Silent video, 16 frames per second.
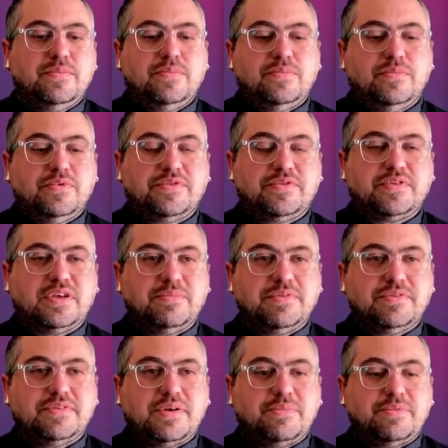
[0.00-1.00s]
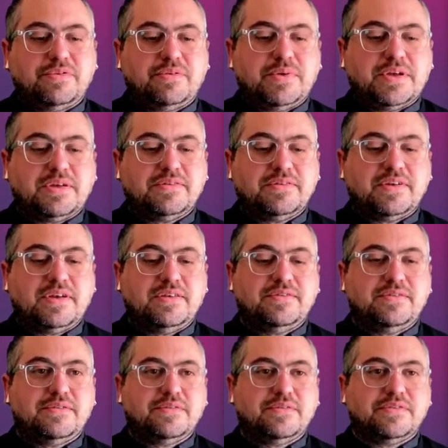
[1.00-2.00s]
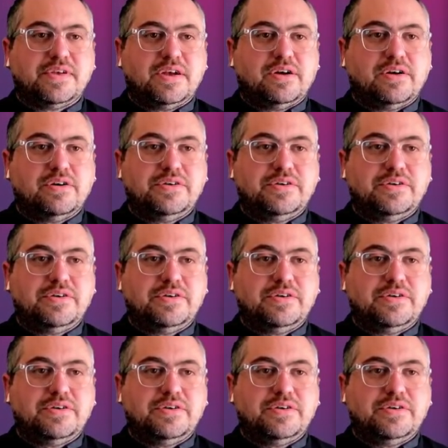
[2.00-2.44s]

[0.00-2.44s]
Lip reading: we'll just keep this separate to make it sense. We'll say R